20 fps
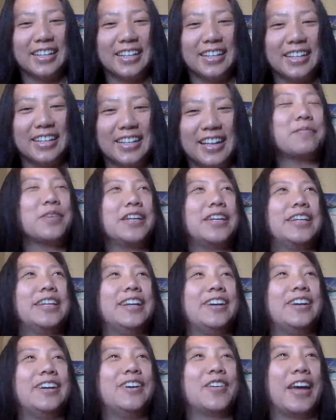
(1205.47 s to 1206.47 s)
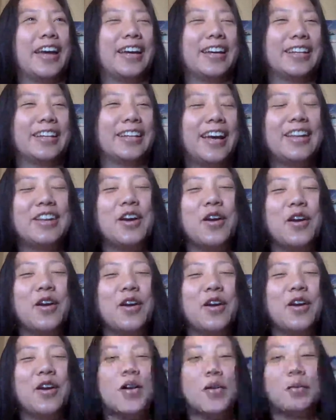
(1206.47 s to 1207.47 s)
I'm sorry, but
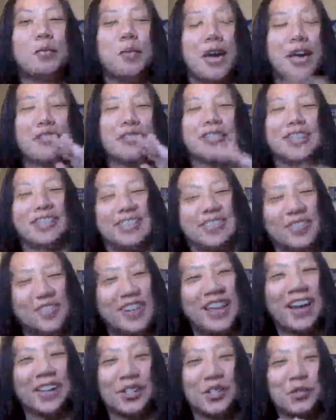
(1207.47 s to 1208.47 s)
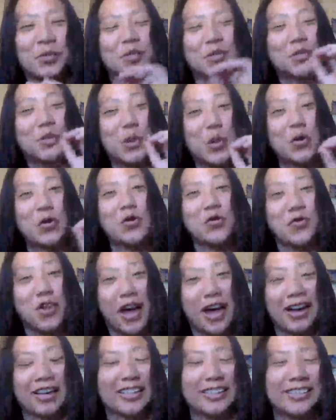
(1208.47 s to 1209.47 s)
okay. I know my reaction
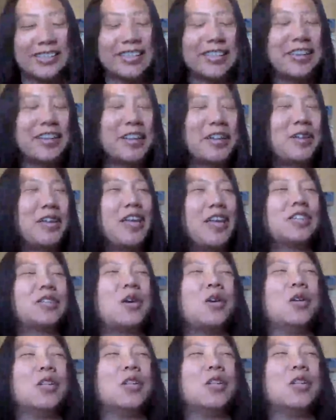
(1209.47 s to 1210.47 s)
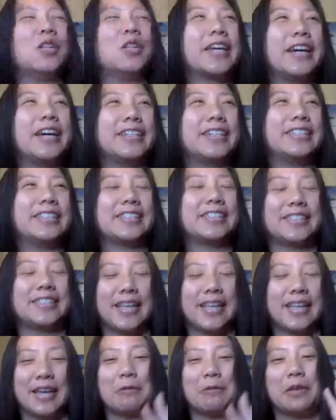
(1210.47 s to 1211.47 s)
was so fast. It's
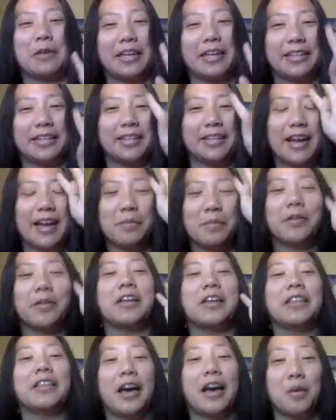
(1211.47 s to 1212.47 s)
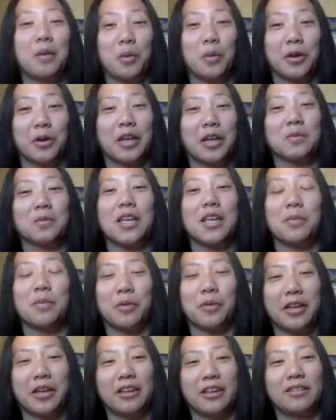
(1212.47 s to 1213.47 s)
only because I mean, I play a
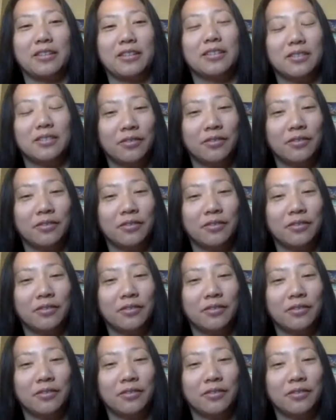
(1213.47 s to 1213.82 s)
lot of board games.